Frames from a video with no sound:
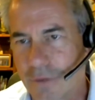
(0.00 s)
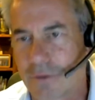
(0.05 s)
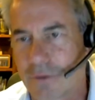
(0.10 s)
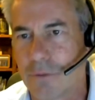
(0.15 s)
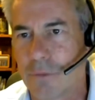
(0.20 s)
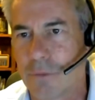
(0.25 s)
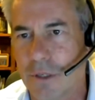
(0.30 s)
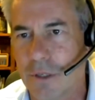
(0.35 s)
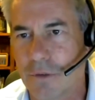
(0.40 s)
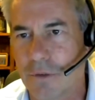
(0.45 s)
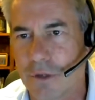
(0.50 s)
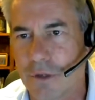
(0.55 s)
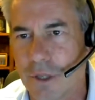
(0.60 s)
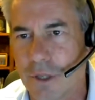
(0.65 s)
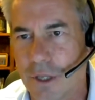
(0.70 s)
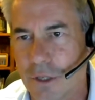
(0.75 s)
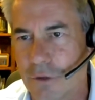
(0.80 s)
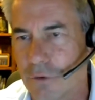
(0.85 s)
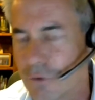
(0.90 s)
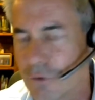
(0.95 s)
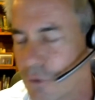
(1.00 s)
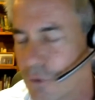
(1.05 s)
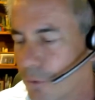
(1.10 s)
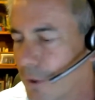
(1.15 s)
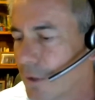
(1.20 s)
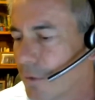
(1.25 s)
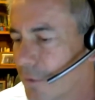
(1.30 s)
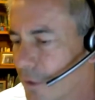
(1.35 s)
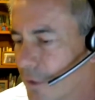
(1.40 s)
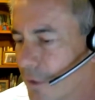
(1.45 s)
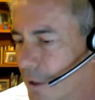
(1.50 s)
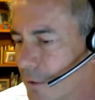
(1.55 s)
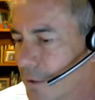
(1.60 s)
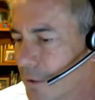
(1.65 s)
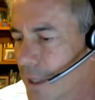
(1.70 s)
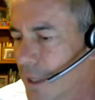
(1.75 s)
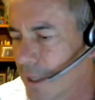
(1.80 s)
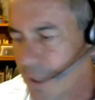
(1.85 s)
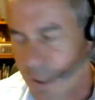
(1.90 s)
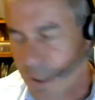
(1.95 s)
SMEs in doing
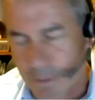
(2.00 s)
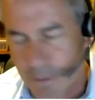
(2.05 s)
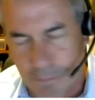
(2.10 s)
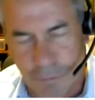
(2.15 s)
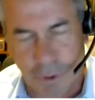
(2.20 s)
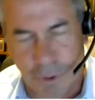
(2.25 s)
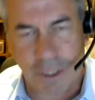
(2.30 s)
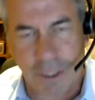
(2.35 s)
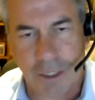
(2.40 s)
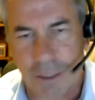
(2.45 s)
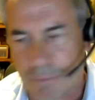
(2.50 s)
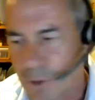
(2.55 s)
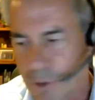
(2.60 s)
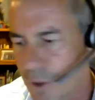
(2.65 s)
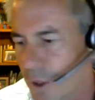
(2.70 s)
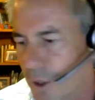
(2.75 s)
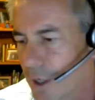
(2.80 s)
so and bringing them